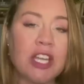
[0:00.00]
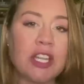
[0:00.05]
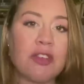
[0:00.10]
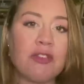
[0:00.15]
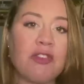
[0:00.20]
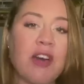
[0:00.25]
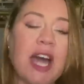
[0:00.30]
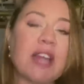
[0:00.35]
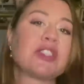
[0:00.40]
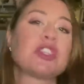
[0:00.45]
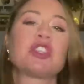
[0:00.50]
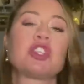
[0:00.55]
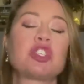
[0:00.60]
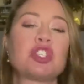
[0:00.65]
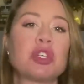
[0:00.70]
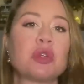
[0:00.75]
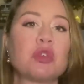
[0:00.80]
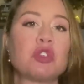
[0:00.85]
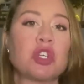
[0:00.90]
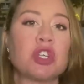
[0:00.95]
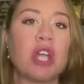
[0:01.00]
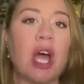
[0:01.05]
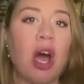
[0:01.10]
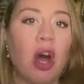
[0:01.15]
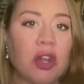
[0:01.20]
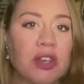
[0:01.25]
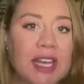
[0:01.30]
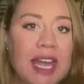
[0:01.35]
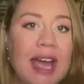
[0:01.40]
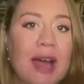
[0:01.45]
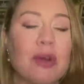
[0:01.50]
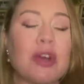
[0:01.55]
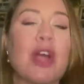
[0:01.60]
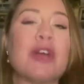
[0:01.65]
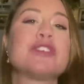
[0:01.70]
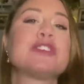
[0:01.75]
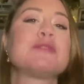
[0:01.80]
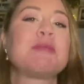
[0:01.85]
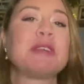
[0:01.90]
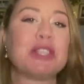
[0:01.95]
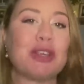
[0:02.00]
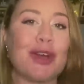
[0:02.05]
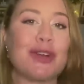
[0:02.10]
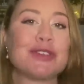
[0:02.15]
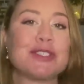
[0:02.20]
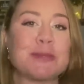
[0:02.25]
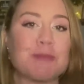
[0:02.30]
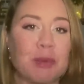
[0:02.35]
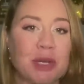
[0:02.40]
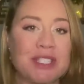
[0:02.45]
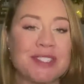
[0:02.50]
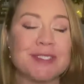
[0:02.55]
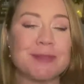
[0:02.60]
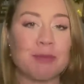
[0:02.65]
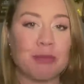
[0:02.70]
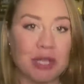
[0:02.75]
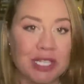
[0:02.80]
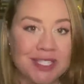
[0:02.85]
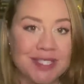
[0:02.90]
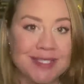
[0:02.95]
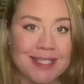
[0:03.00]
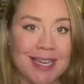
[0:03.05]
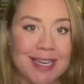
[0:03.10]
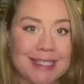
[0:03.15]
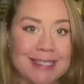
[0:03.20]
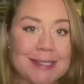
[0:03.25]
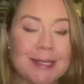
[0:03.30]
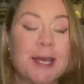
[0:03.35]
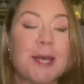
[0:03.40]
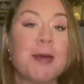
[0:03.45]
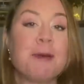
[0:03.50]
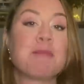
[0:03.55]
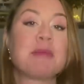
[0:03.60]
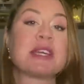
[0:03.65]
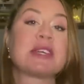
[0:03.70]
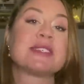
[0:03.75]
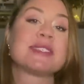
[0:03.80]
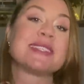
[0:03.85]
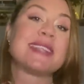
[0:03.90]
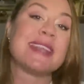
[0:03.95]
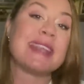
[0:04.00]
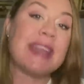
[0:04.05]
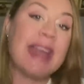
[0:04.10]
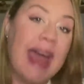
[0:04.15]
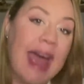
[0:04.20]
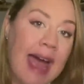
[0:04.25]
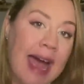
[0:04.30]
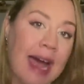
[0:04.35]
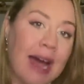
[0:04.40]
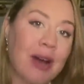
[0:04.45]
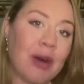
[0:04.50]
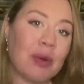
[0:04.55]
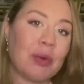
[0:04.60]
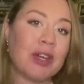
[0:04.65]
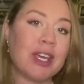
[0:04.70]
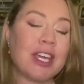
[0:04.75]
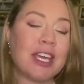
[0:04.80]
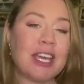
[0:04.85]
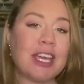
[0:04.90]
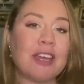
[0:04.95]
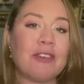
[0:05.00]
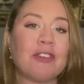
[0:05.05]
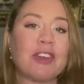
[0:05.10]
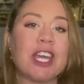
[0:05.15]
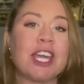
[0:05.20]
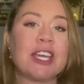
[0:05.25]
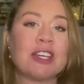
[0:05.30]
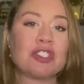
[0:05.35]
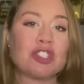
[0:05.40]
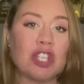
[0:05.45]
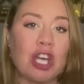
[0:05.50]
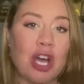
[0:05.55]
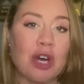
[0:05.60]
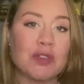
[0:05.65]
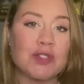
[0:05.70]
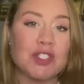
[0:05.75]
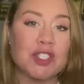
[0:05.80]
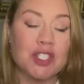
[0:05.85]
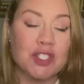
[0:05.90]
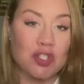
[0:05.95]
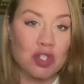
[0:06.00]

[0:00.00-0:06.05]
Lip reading: the fact that the children are now going to be known as Prince and Princess, because now if King Charles does